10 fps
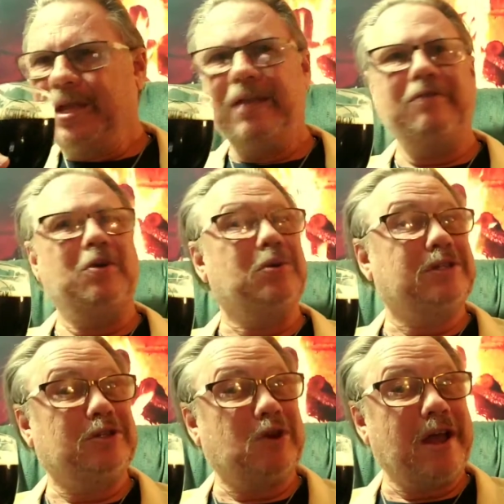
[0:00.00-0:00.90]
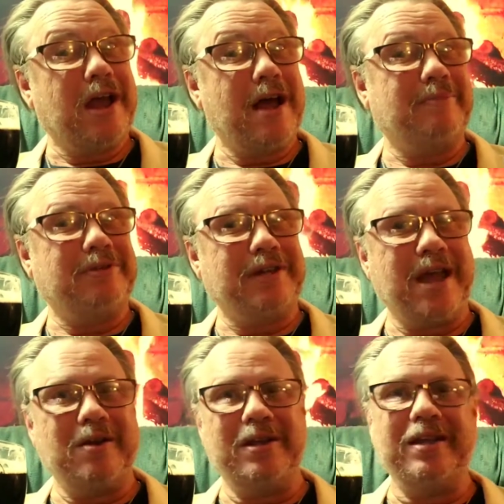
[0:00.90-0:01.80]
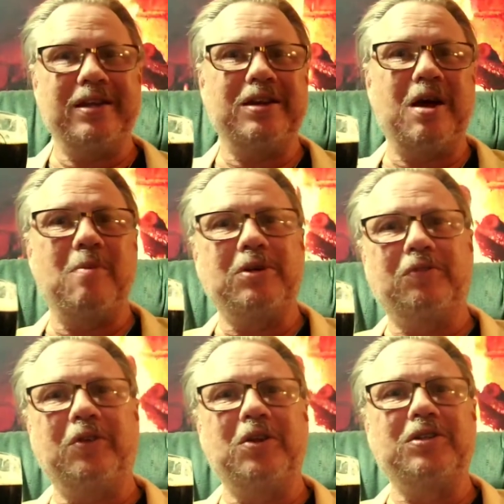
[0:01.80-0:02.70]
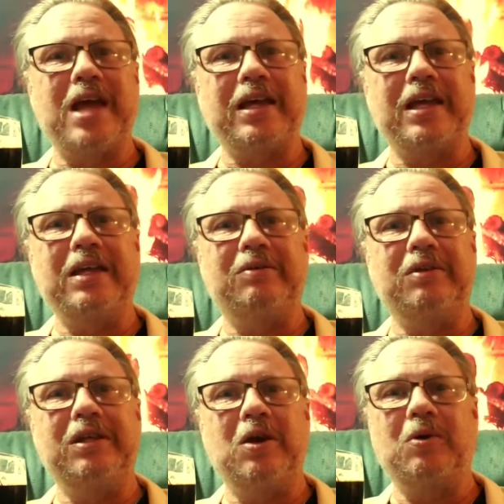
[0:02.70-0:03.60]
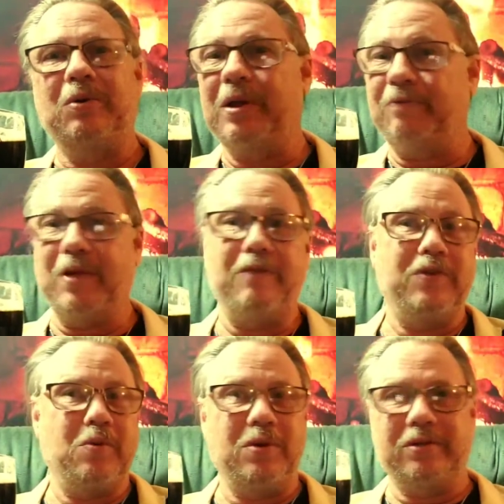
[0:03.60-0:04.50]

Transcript: Even though it's a dry hop stout, it almost feels like it, you know, if I